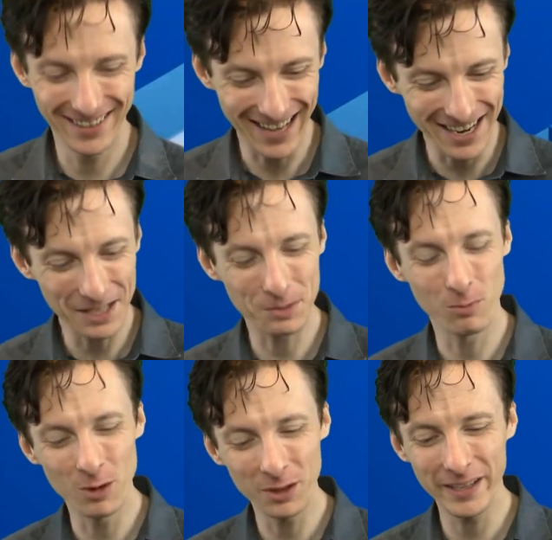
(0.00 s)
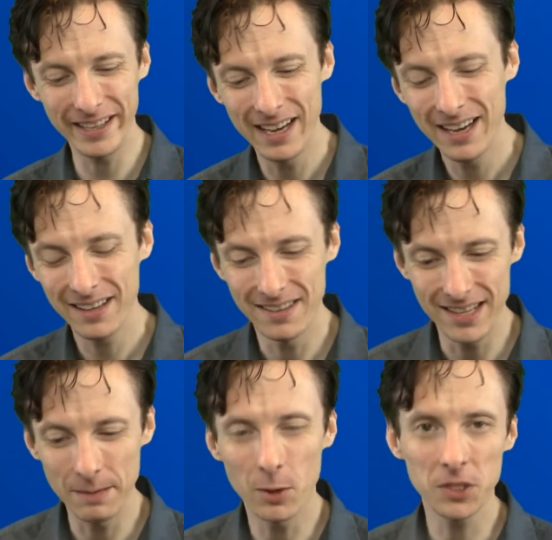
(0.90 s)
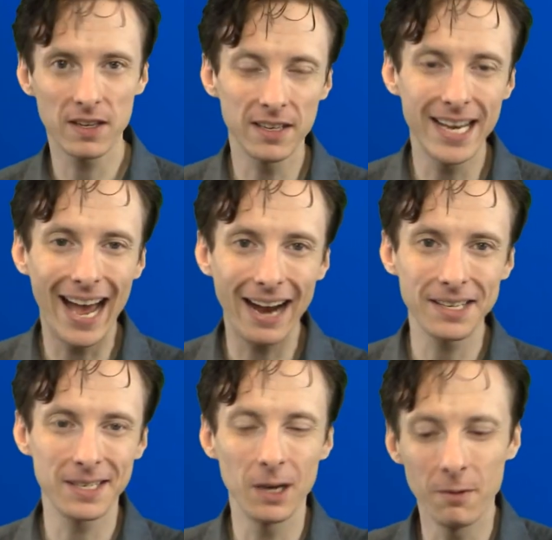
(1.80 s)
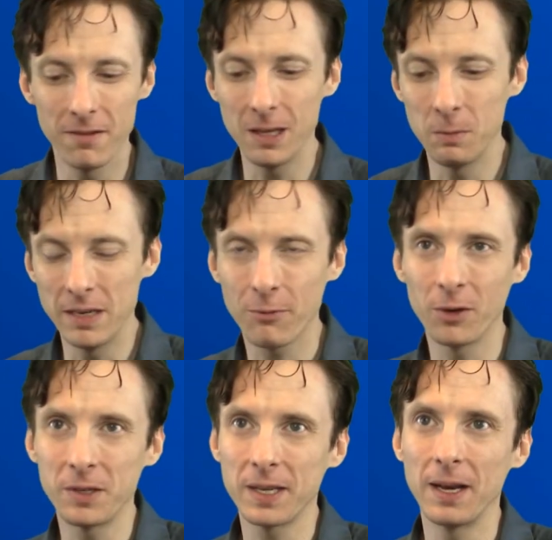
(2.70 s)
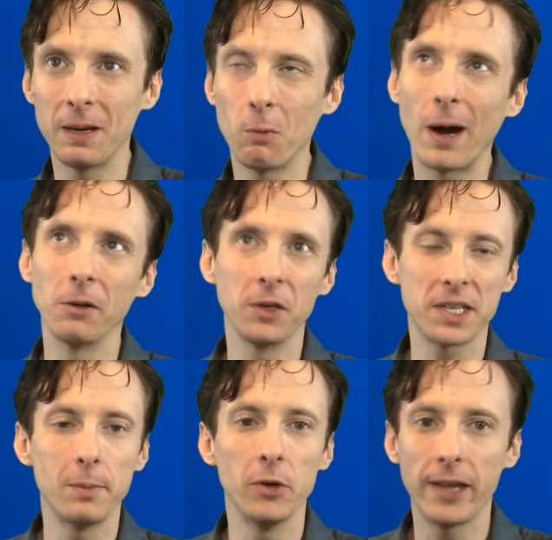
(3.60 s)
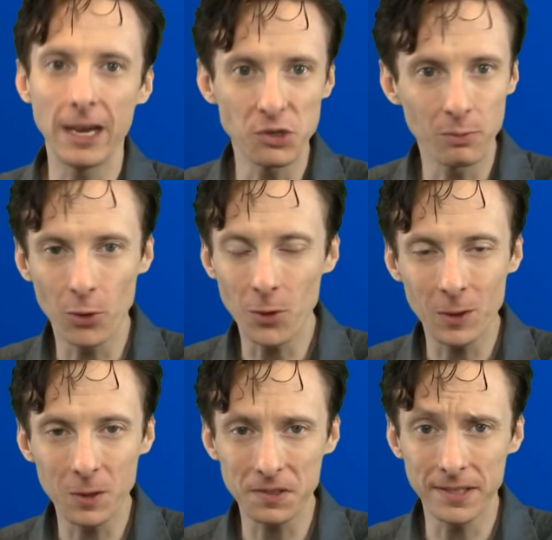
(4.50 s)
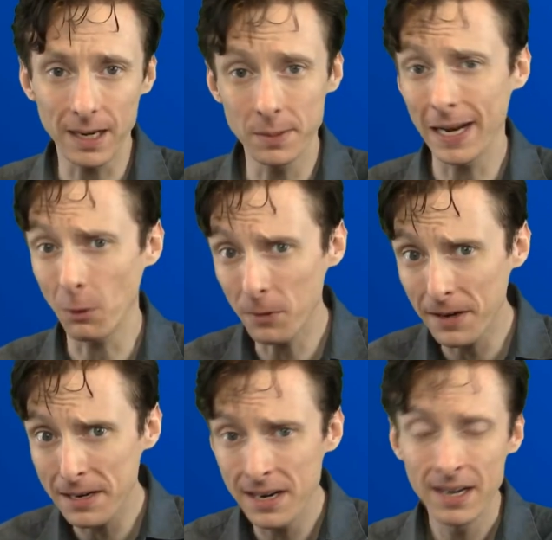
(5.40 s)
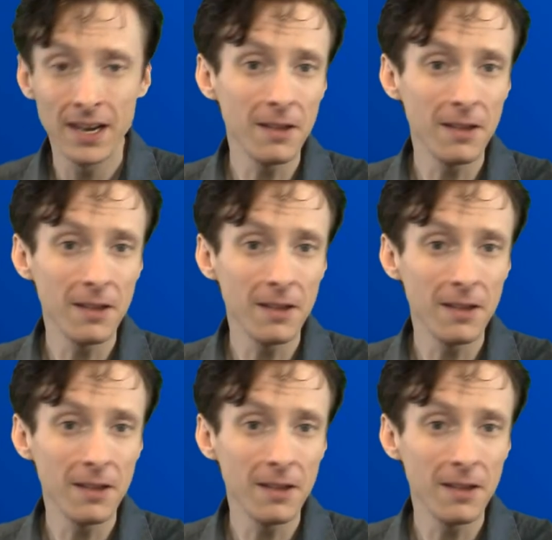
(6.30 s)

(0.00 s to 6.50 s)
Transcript: That is really the most attacked of the different wireless communication protocols and types out there.